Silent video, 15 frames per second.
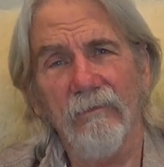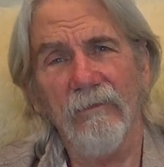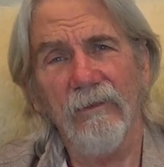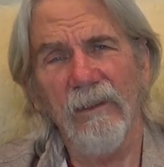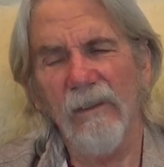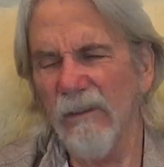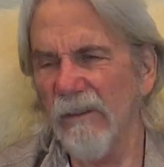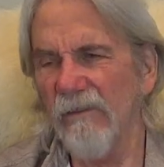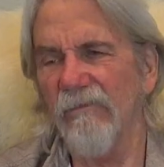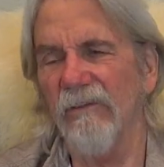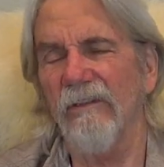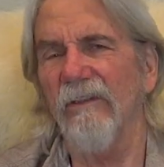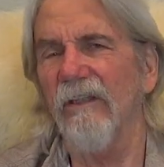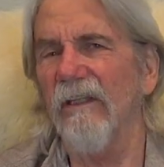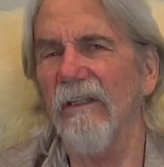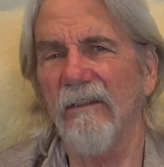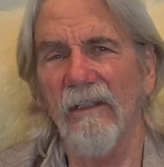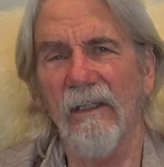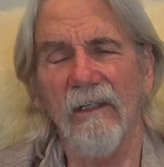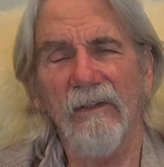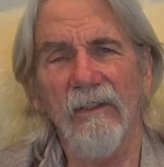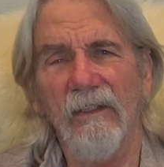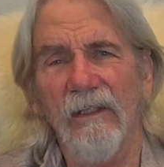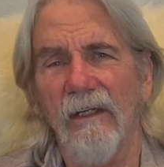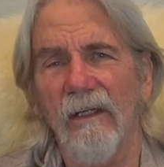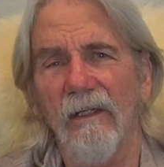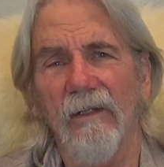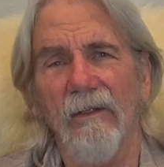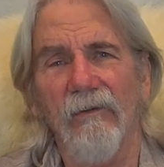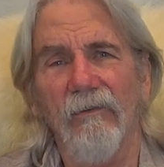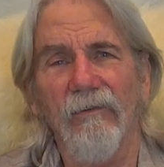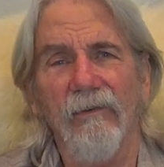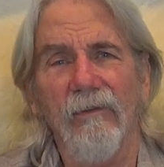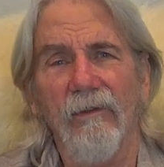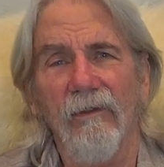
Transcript: He'll even take down the idols.